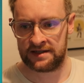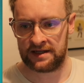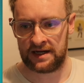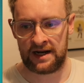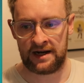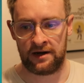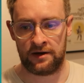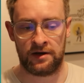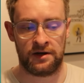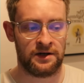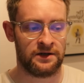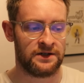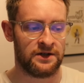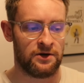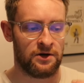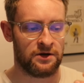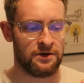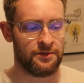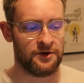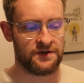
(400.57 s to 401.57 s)
and I'm going to
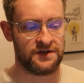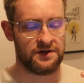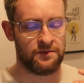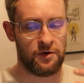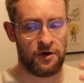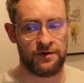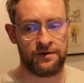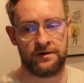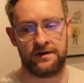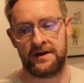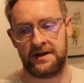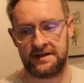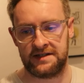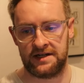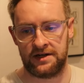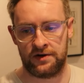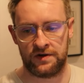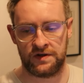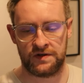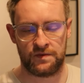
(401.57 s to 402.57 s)
talk about some other things
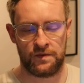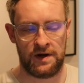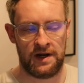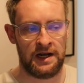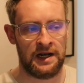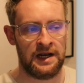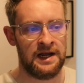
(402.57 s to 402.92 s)
here as well,